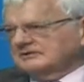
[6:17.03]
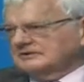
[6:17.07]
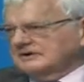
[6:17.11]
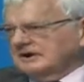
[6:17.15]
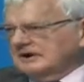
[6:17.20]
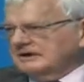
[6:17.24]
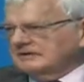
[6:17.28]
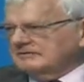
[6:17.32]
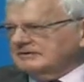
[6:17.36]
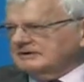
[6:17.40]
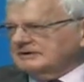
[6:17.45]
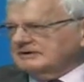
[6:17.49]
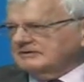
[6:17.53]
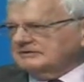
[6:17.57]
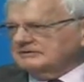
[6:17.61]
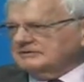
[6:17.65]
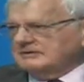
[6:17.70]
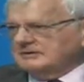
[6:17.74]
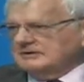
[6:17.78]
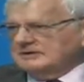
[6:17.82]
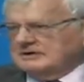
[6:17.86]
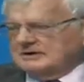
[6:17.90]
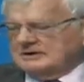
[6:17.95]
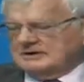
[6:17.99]
navies,
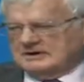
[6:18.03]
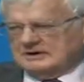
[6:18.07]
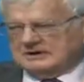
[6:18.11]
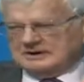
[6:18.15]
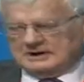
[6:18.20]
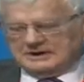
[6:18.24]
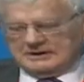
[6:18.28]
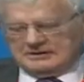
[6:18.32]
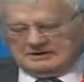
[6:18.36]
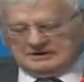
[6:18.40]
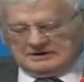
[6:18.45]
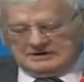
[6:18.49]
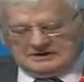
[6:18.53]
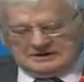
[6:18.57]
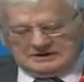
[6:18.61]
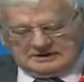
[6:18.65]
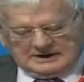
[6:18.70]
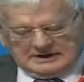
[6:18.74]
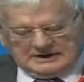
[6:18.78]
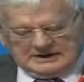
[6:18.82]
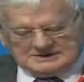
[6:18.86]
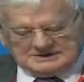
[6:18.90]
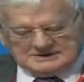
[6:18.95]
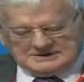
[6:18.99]
and other
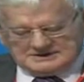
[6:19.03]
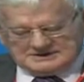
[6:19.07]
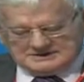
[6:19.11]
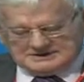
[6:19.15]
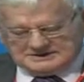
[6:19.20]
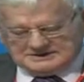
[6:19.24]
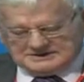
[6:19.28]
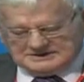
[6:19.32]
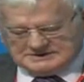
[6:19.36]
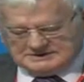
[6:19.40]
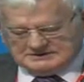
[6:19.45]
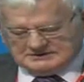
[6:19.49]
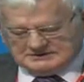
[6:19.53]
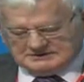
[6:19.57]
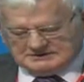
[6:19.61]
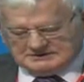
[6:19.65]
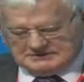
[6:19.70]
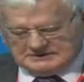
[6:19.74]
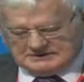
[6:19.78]
agencies of